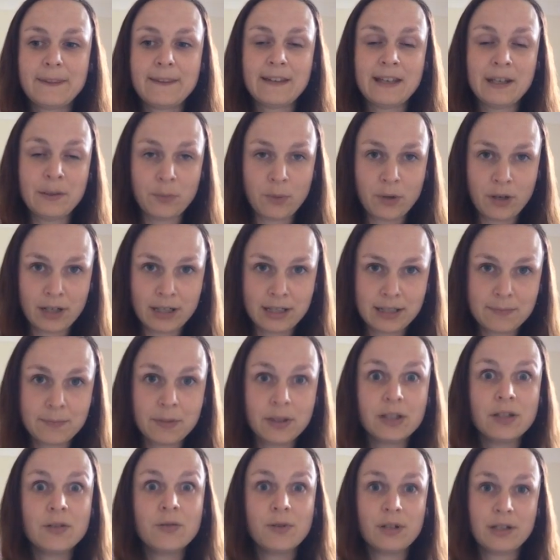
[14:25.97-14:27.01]
in white,
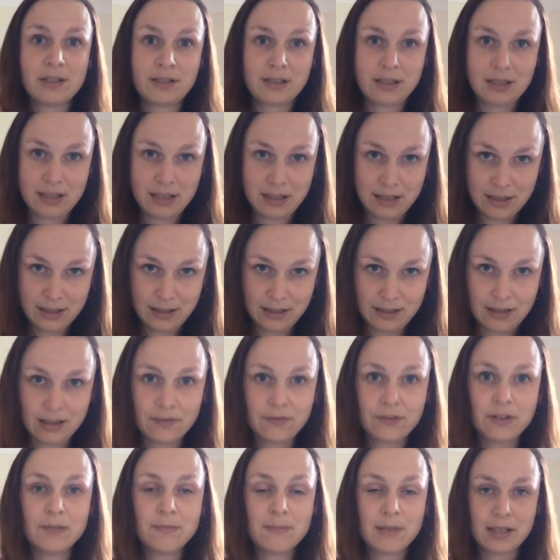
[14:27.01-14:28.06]
but you would see
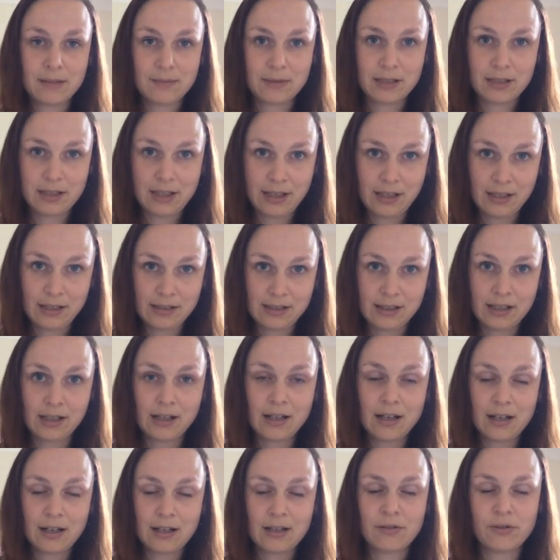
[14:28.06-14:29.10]
if you'd made mistakes in
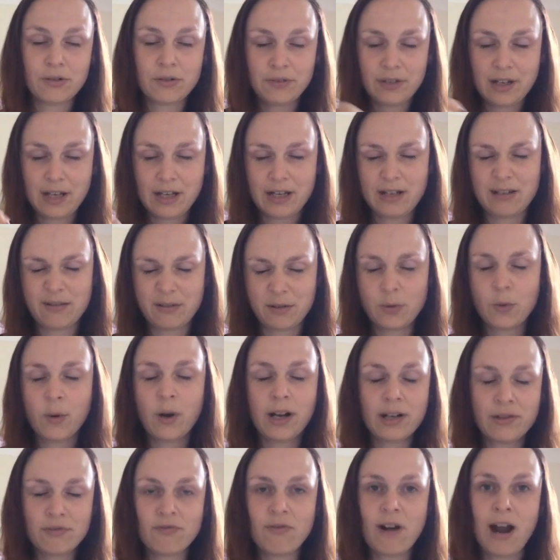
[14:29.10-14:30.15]
colour, or if you hadn't
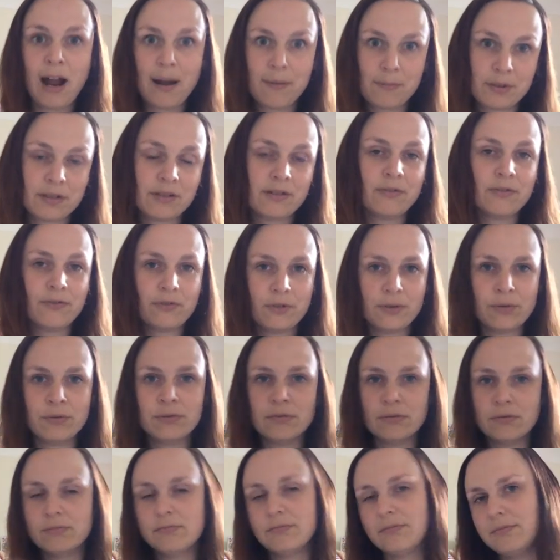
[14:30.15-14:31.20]
quite wrapped the
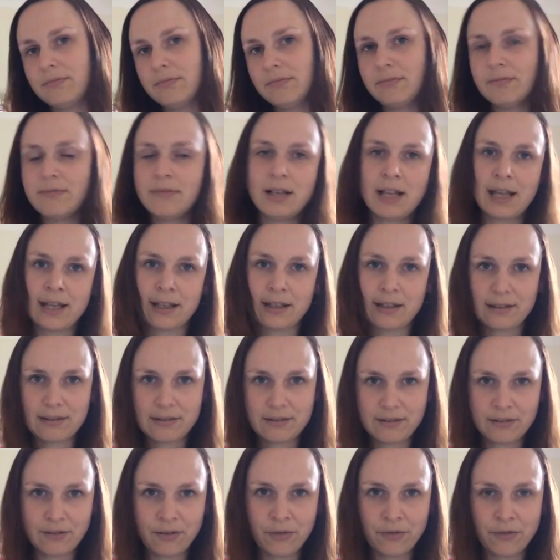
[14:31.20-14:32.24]
full
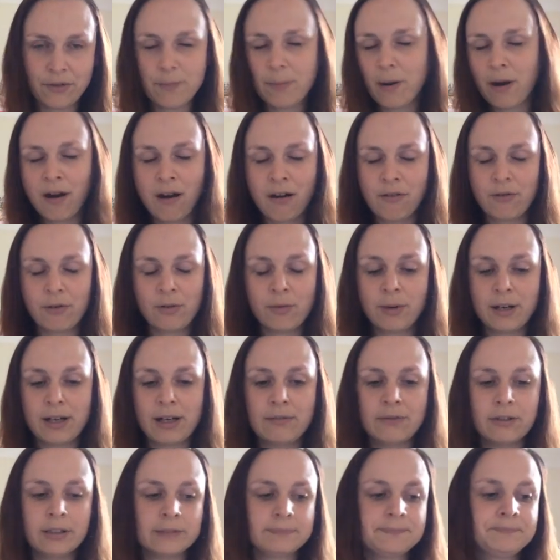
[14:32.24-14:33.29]
length of the bar or
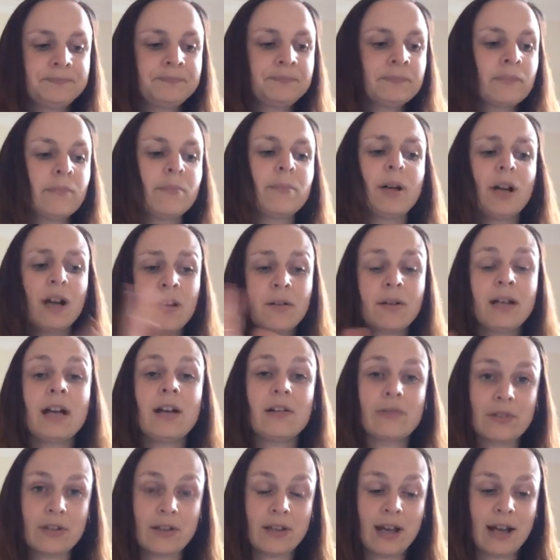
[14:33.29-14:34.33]
whatever. But I'll get
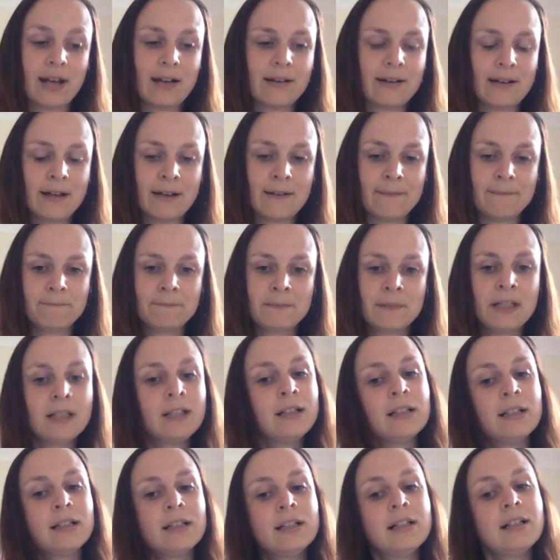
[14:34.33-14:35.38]
onto that
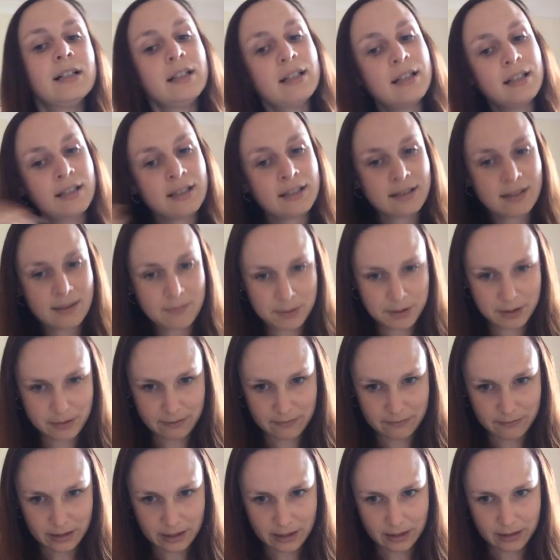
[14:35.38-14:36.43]
in
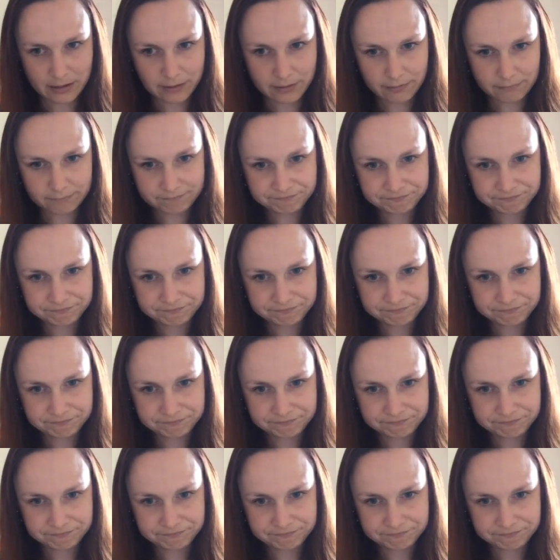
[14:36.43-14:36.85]
subsequent videos.